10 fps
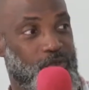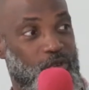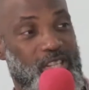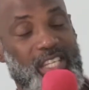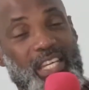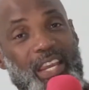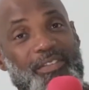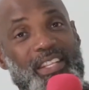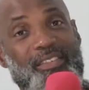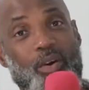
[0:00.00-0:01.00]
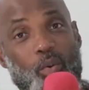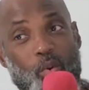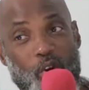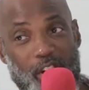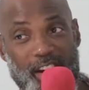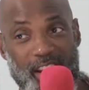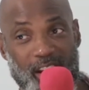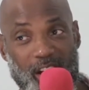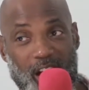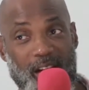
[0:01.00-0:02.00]
to see if it have a
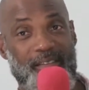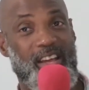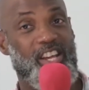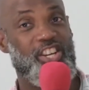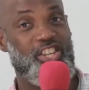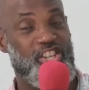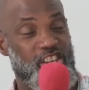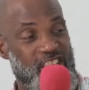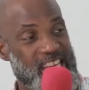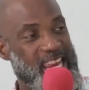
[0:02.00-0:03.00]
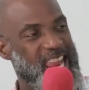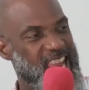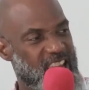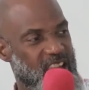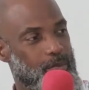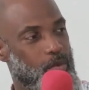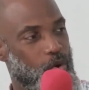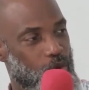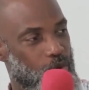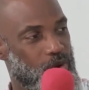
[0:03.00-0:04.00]
warning of
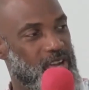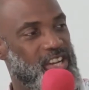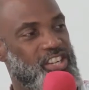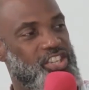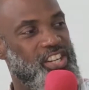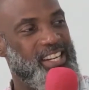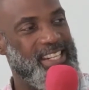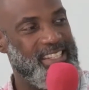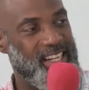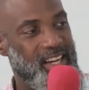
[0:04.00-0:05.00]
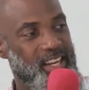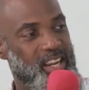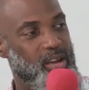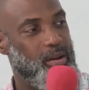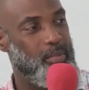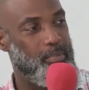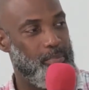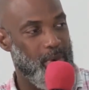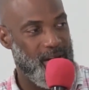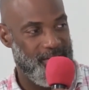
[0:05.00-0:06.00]
GMO, genetically
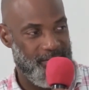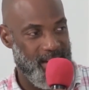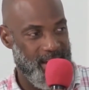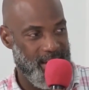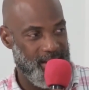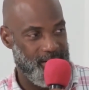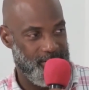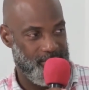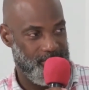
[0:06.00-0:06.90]
modified